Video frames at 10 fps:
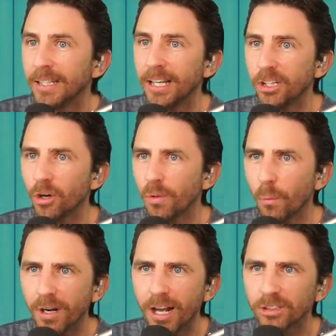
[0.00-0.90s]
you know,
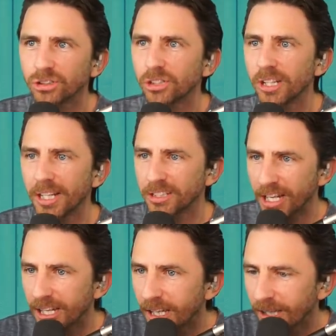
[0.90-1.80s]
we're not like
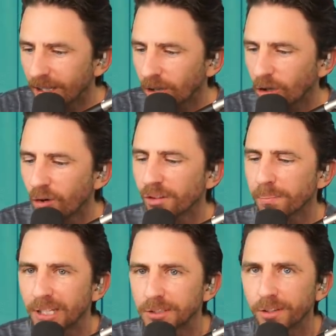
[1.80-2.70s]
digging all over the
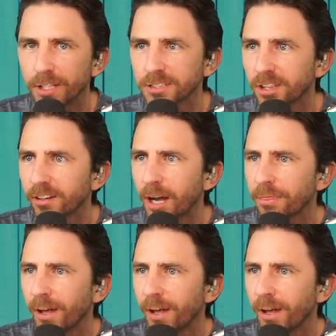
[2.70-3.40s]
place for this. They're out